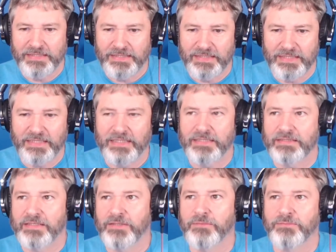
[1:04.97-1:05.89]

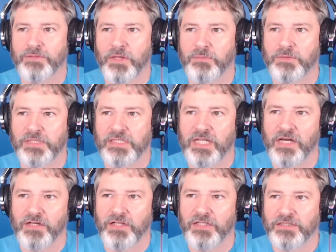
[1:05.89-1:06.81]
that's not
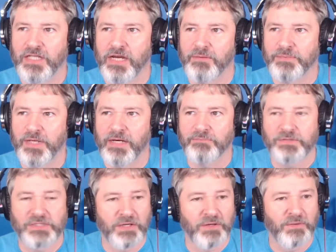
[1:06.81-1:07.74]
good, yep.
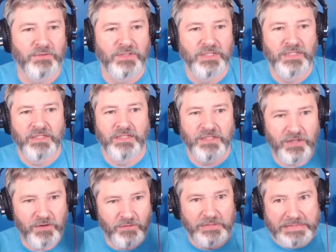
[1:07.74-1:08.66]
So,
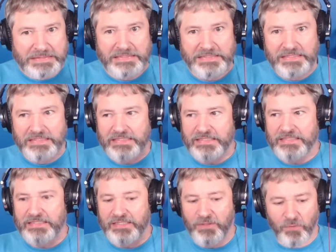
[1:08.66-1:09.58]

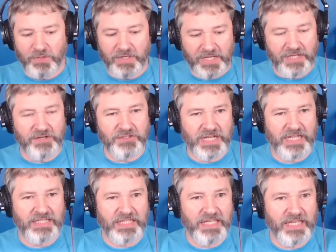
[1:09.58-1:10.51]
you want to
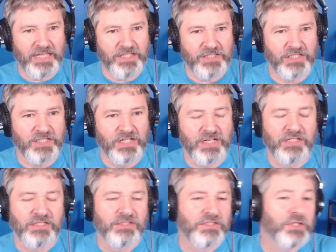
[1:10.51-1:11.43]
entertain the kids,
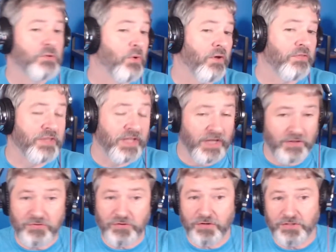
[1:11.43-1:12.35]
you want the
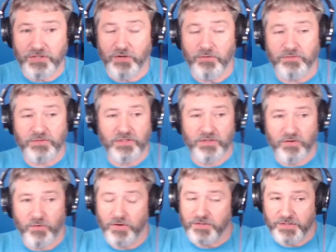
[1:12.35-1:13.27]
other adult
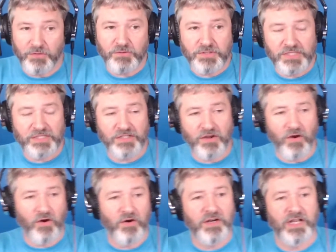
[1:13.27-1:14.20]
or adults in the
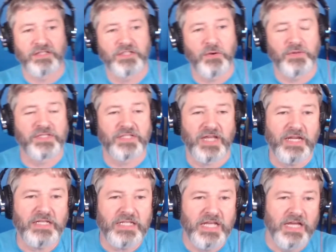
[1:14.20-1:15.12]
car not to go
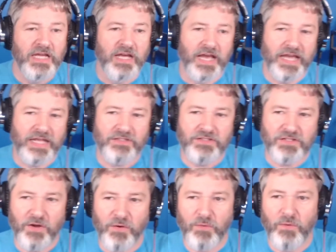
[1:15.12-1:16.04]
insane, and
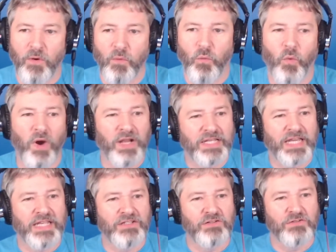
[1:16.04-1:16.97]
so what
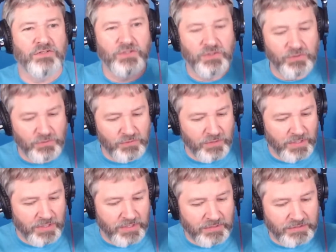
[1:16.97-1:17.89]
can you do
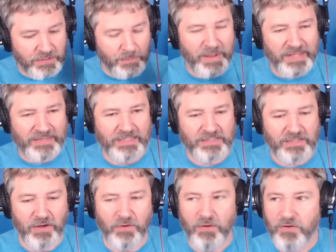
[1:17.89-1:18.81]
to make things
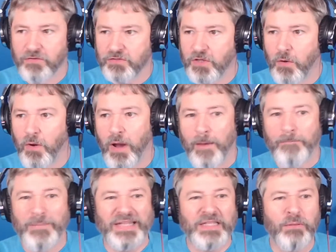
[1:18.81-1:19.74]
go? So
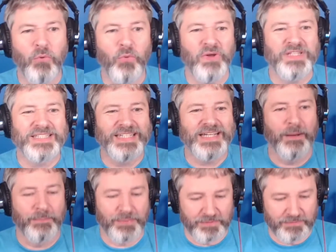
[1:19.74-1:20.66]
my number one tip